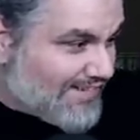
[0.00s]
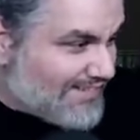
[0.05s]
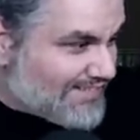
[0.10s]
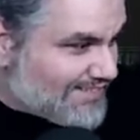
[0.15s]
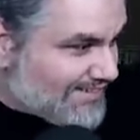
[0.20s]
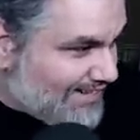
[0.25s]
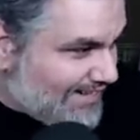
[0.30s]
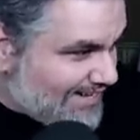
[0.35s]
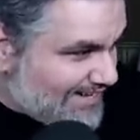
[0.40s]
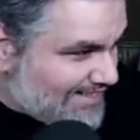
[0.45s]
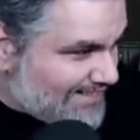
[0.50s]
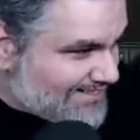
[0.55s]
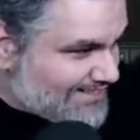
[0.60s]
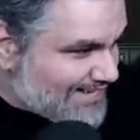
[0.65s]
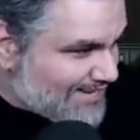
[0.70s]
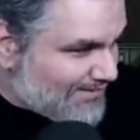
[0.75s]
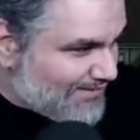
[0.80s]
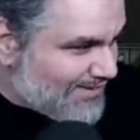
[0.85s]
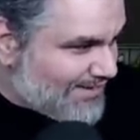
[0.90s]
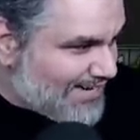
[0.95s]
Is it like this
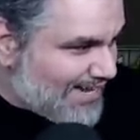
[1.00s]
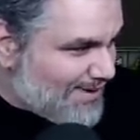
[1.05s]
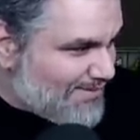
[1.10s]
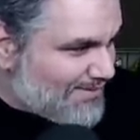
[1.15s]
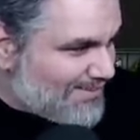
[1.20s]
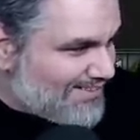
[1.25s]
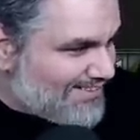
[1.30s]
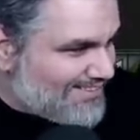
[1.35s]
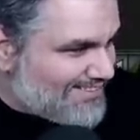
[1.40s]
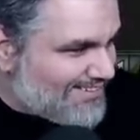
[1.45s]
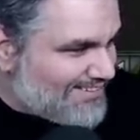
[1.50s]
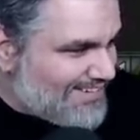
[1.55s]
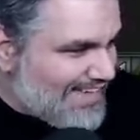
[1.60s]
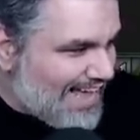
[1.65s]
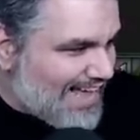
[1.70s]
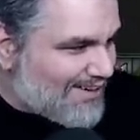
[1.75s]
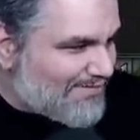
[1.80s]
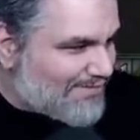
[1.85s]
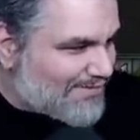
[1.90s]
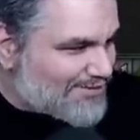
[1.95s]
every day with you two?
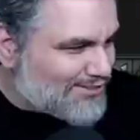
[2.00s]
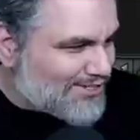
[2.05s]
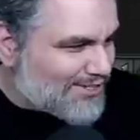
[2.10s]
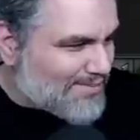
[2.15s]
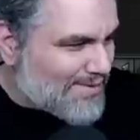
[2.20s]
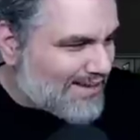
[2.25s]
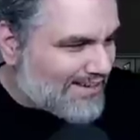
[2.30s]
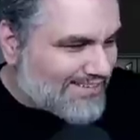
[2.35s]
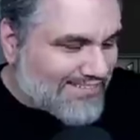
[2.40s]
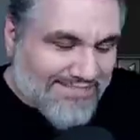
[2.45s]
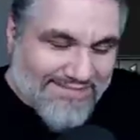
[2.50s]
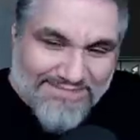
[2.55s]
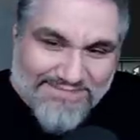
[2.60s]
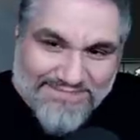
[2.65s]
Yeah, for sure, man.